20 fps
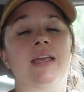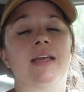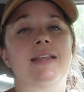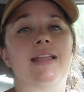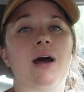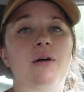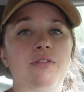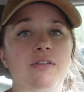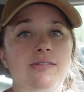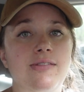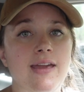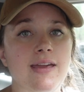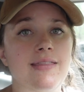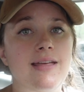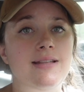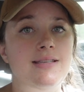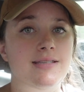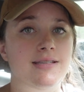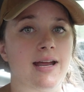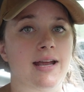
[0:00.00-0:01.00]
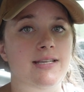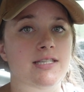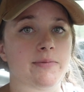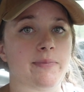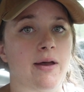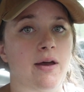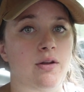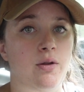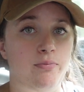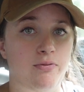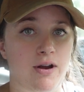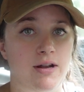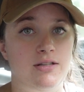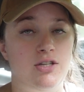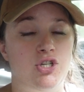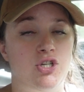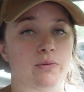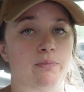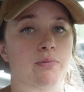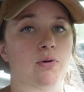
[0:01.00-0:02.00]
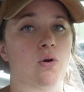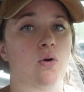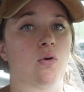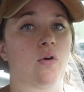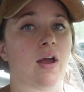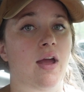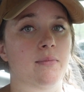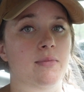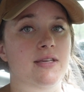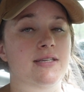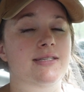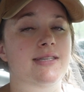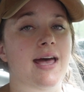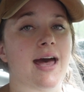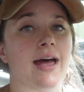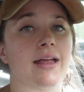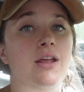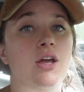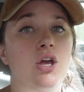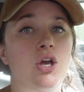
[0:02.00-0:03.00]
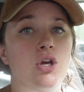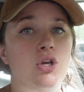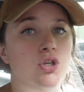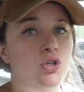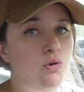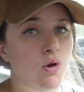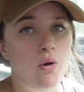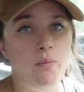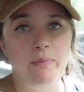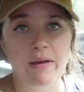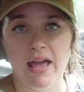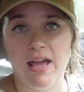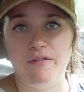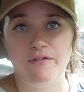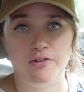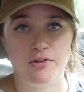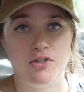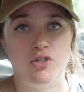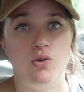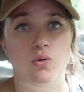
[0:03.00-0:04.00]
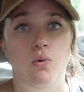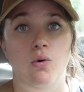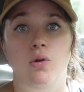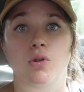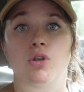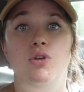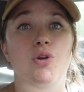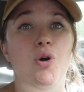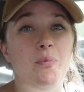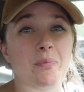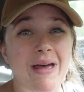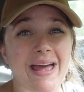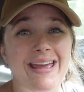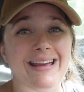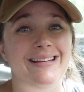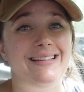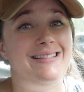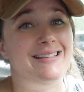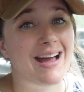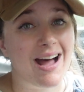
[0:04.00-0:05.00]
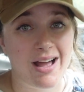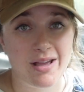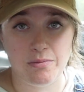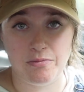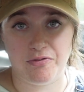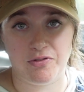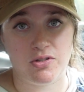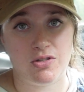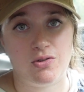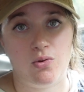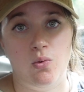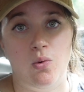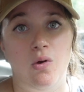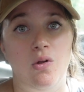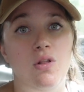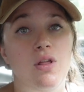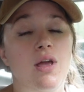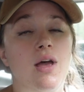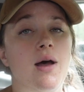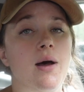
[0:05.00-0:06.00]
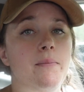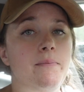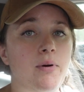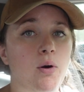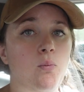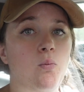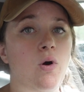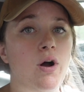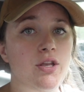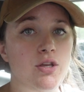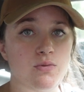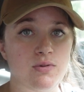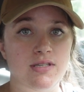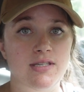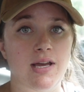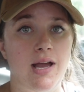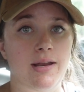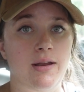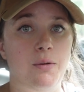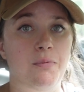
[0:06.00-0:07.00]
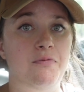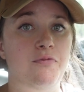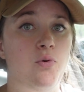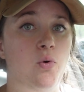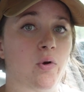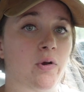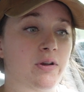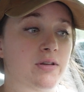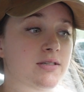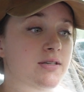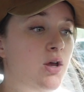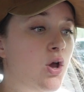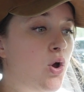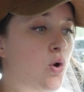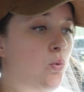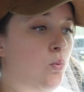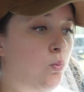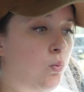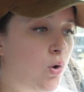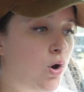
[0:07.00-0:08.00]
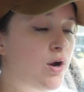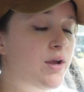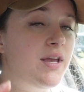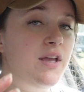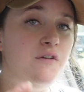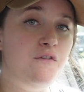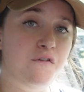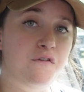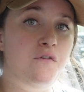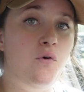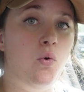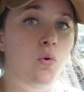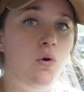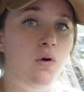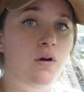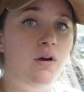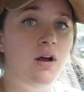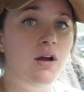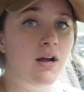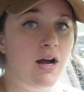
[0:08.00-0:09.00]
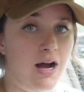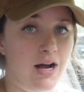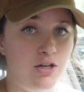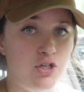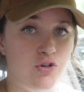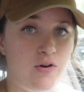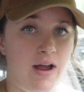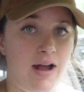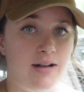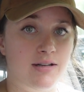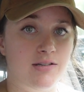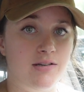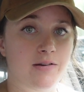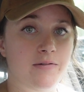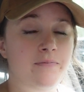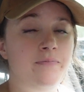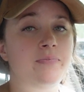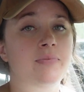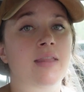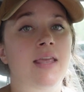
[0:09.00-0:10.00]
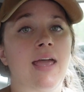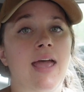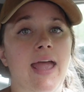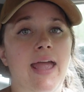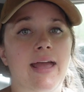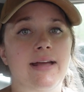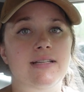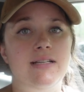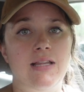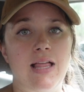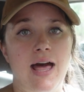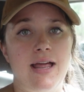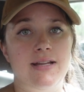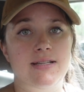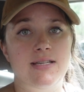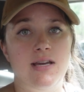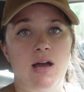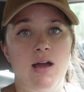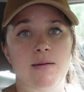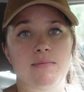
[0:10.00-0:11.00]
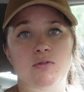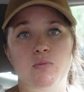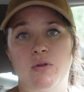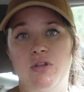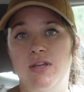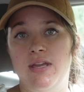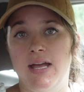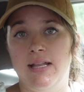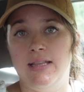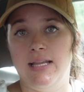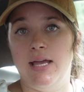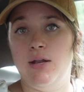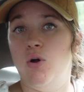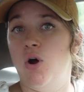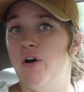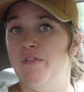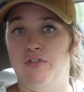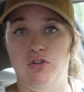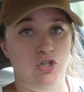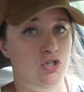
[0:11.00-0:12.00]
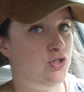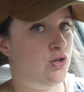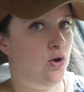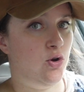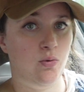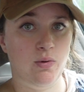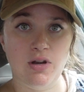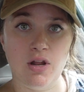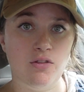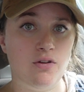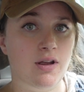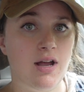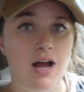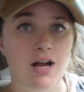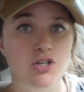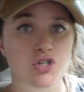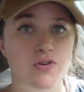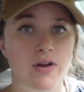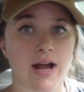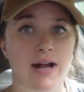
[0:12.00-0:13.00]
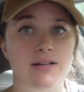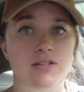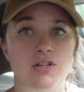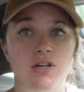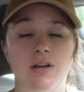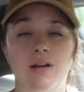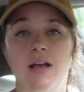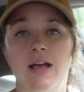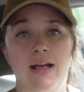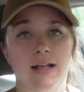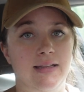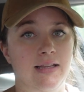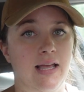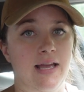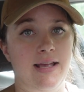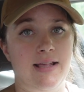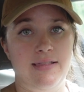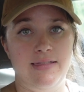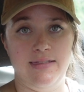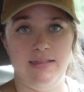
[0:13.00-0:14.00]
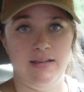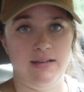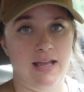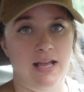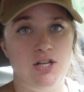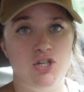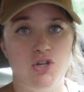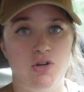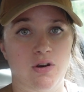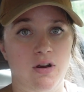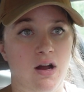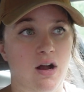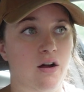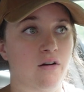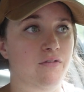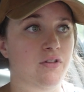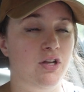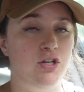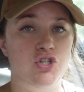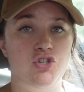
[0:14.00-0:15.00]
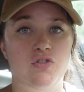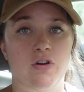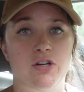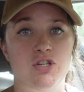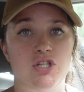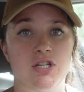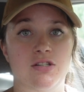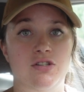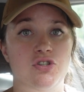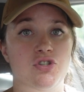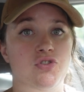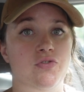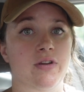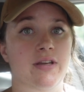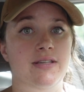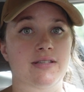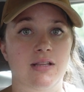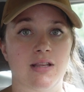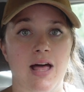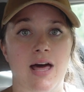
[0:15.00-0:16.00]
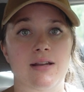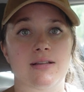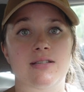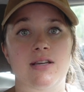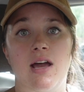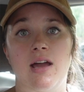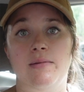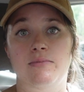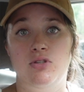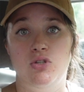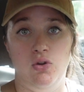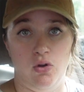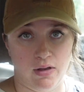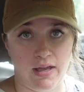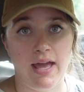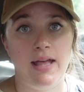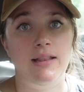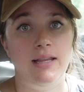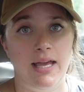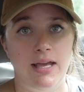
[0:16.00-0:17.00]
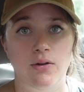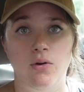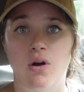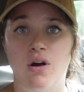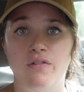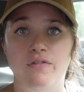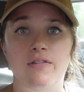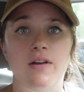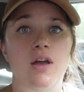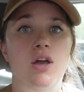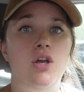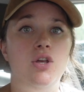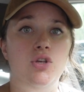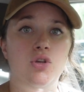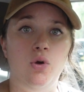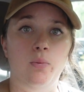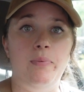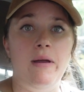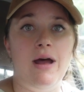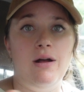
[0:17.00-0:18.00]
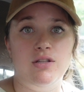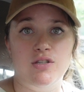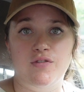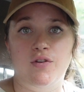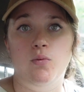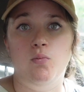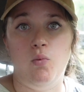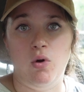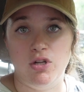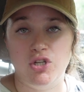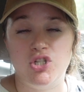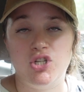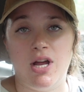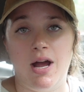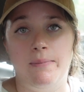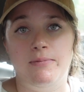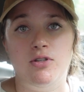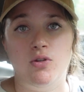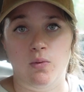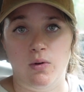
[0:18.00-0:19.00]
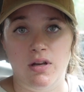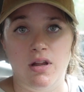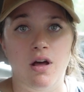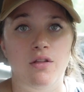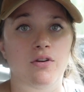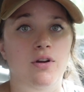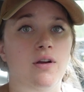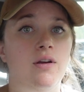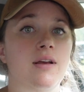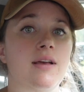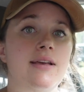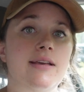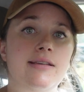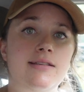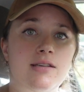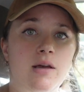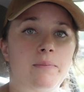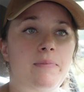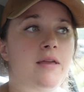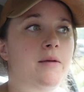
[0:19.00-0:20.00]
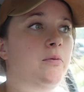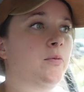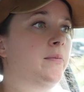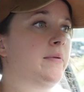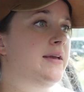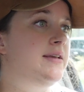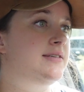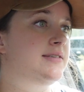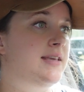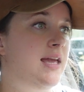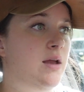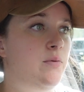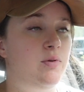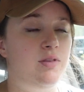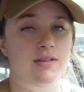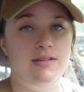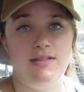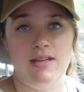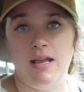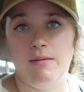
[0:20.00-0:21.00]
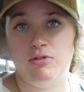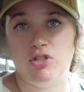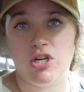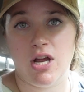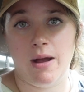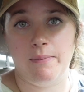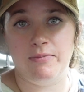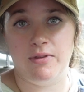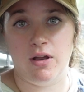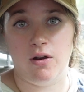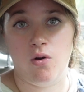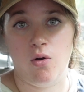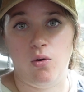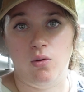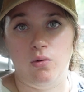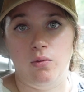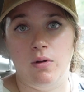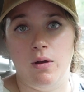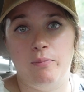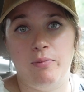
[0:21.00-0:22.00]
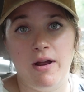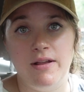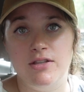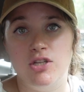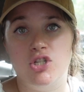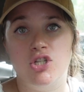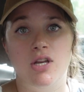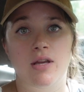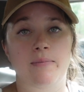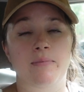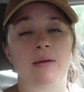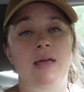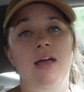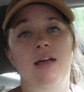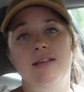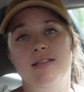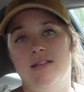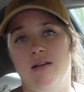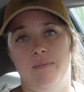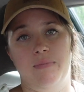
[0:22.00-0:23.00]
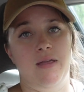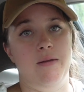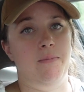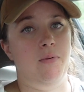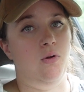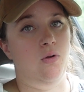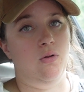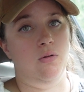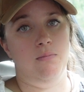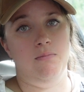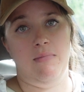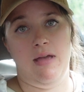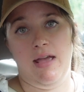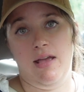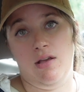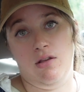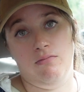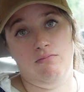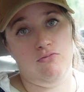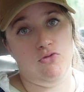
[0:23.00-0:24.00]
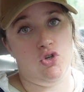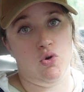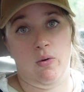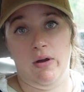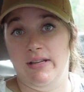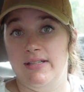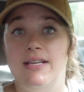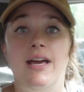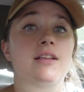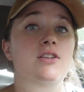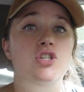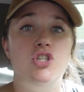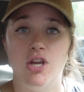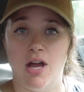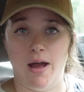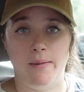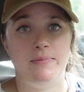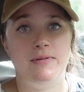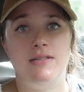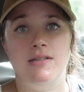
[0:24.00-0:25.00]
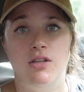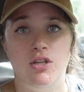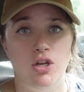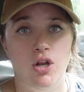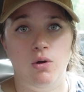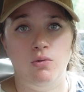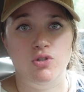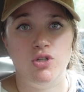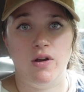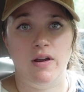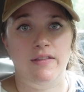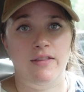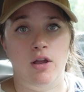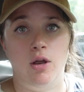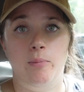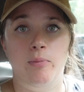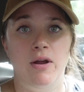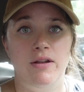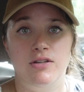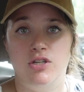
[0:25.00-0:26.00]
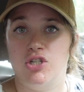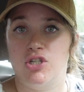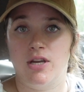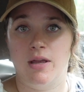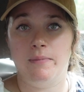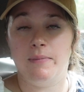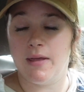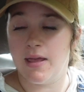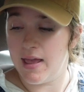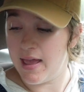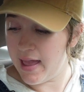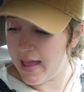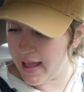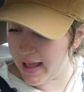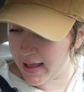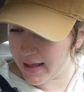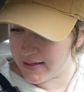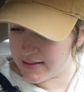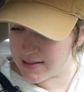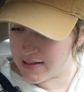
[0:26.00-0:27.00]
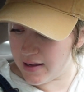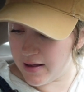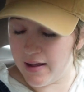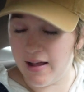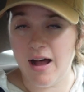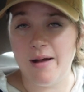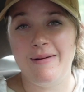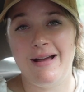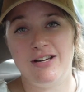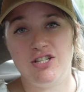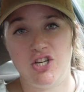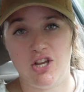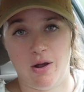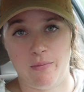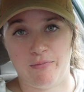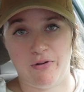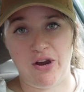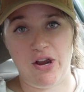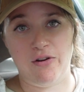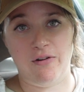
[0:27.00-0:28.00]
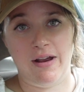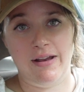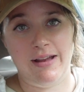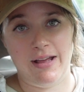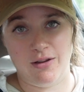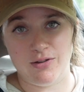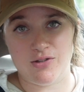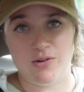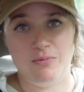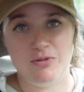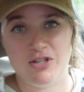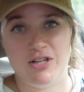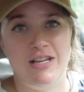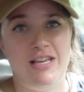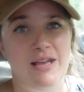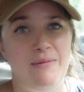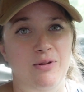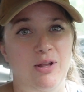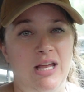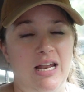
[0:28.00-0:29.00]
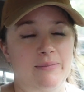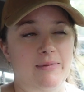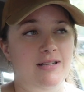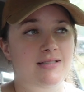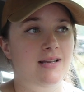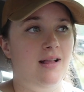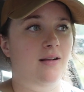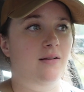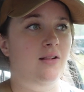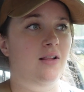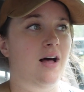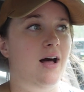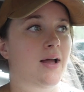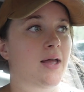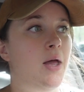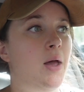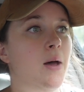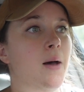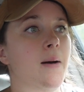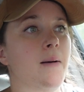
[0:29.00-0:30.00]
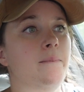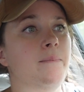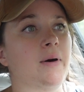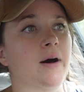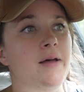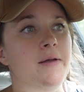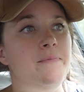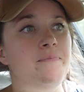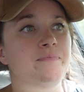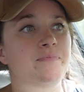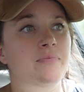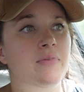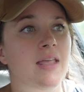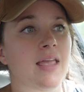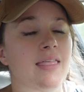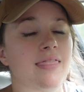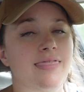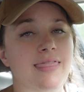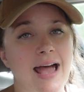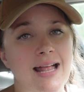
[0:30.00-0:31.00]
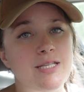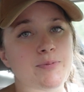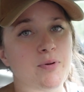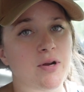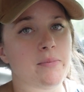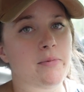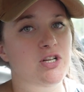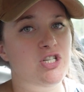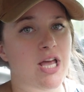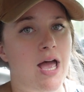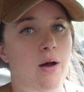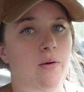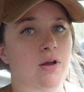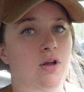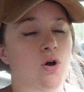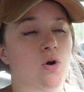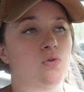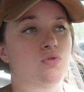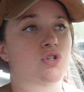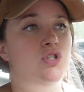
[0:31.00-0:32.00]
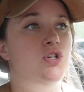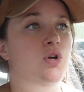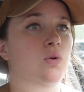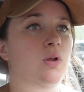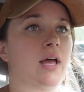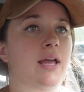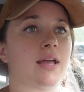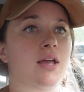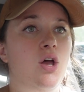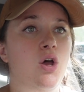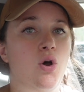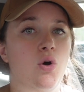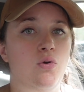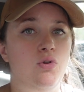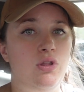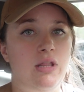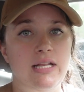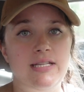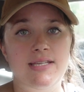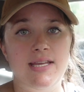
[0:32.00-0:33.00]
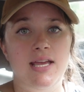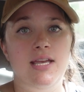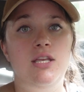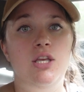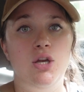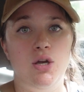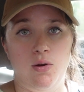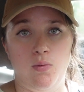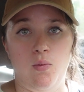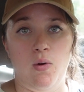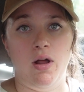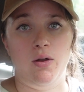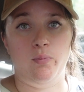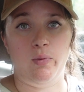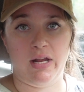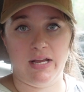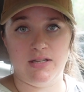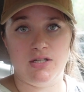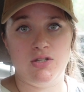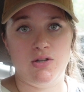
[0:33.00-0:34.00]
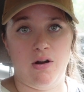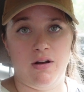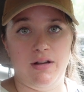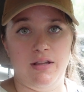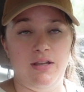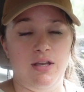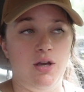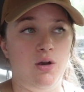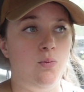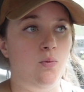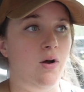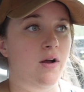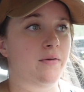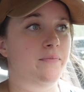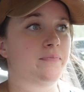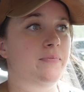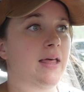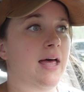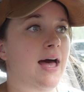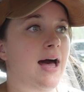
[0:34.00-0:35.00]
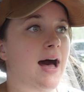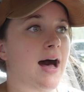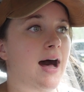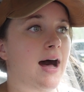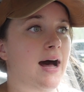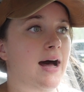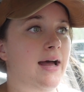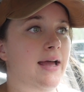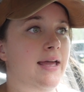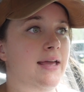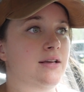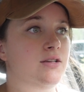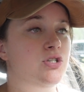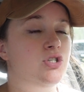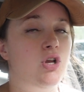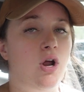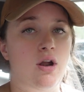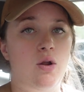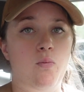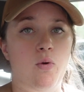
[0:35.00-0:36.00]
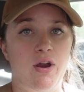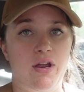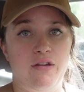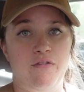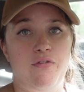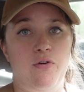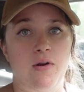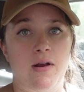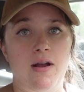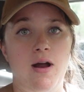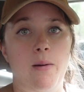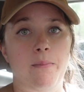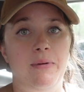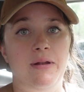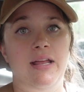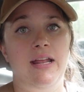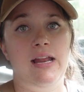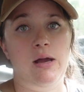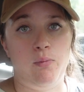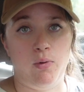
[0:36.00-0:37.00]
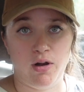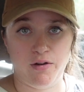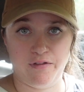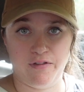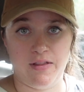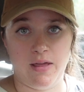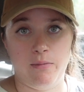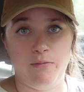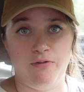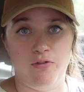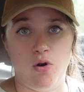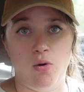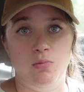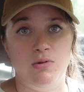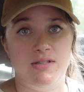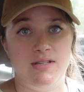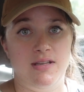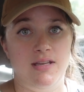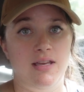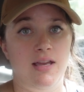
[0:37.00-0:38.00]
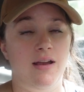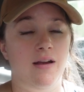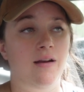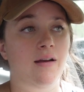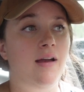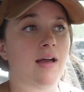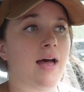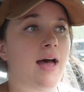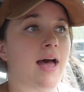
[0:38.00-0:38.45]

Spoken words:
Now, the thing that's nice about an apprenticeship program is that you don't pay for school, you don't pay a dime for school, but what you sign up for is working for a contractor. And a lot of times when you get laid off, you just go to another contractor. Like, the nature of the construction industry is a lot of times you'll get laid off. You'll bounce from one shop to another. Some people may stay with the same shop their whole apprenticeship. Some people may join 10 shops, during their apprenticeship. And I'm actually on break right now, so I'm just going to keep looking at my clock. But that's pretty much how it goes. So, like, let's say year one, when I started year one, I started working for a company, and I worked for them for almost a year.